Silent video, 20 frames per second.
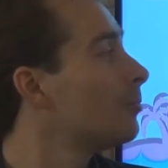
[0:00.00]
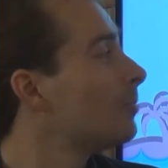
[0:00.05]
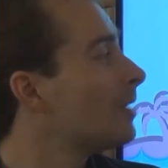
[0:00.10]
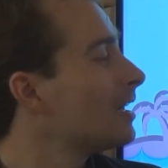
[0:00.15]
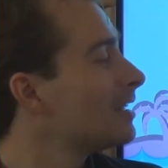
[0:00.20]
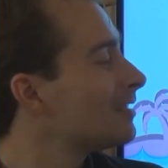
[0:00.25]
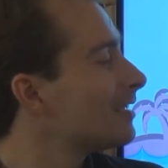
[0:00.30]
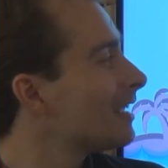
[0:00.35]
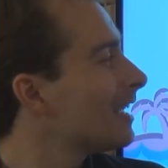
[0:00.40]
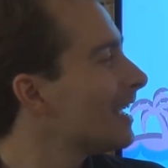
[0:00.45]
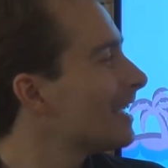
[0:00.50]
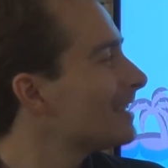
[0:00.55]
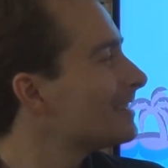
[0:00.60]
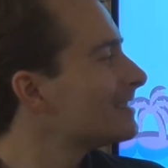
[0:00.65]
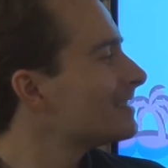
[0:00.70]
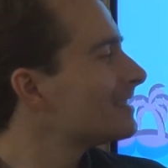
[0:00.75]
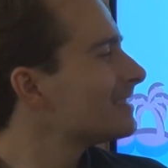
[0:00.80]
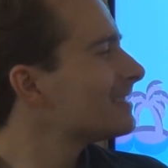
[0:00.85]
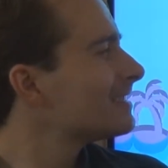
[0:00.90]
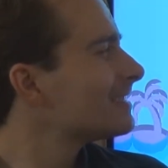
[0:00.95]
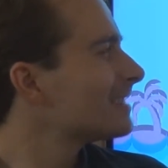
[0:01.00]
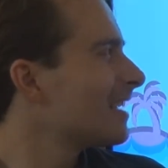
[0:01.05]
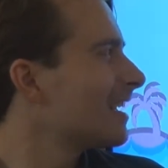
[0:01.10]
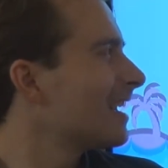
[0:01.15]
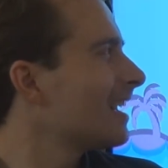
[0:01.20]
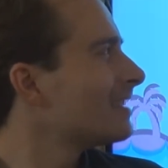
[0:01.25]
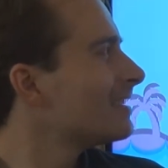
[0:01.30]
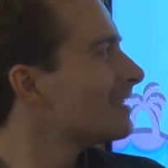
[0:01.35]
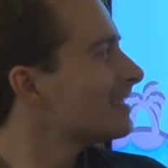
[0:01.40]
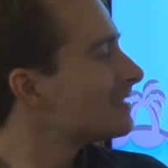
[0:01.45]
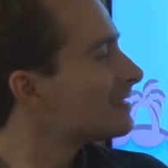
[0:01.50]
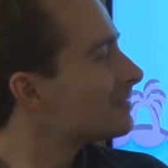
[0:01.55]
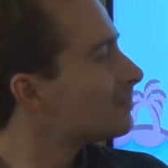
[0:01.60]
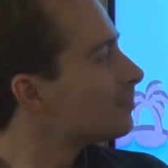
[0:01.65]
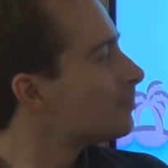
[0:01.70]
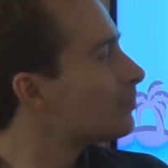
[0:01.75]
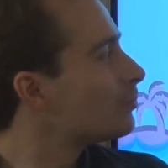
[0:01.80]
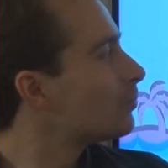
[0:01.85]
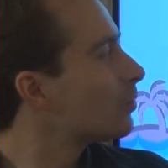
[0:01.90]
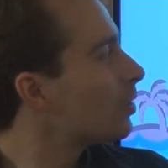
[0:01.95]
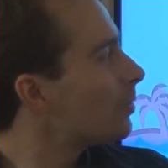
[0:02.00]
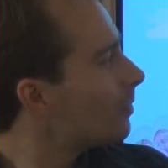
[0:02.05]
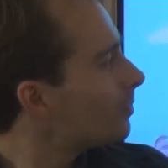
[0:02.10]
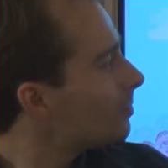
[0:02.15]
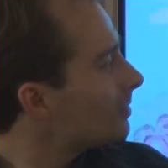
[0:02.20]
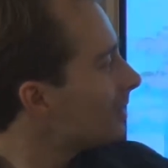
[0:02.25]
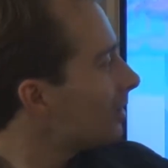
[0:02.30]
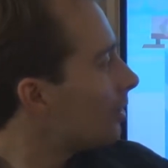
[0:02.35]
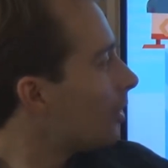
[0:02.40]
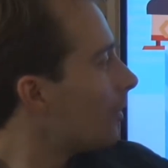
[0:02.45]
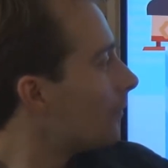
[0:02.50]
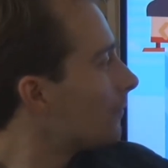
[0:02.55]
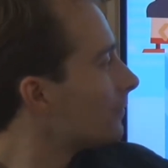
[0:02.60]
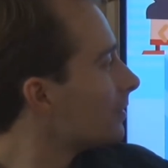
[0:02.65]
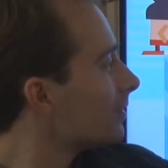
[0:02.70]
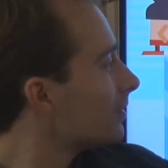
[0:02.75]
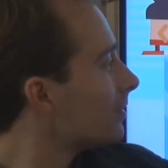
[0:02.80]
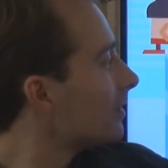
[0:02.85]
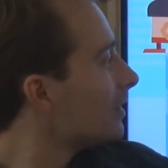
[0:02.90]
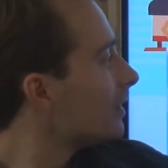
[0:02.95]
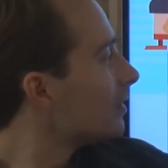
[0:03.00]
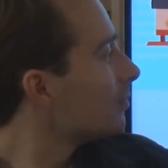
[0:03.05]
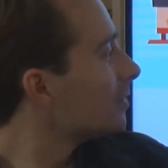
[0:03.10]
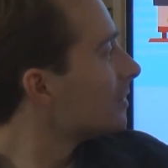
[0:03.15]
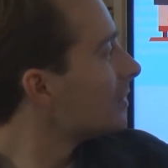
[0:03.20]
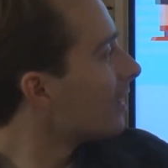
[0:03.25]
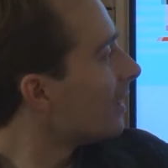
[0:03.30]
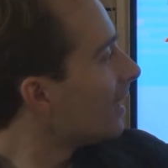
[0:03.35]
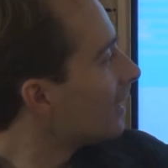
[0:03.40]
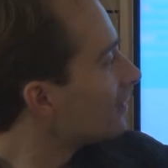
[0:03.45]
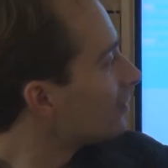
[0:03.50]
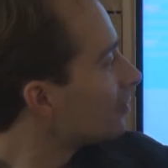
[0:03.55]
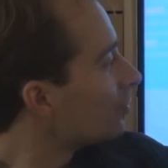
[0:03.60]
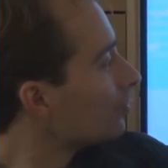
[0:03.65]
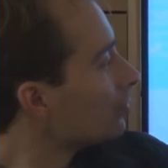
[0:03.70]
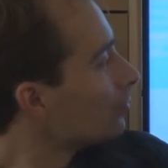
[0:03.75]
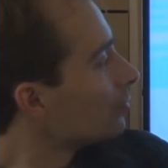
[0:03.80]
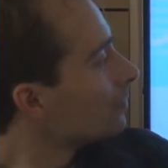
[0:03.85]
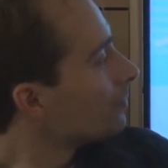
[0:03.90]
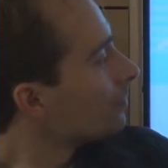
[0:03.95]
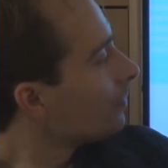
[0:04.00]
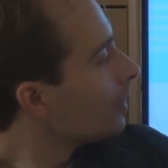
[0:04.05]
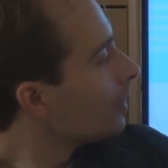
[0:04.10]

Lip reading: But at the start it's probably often a little bit hard to do.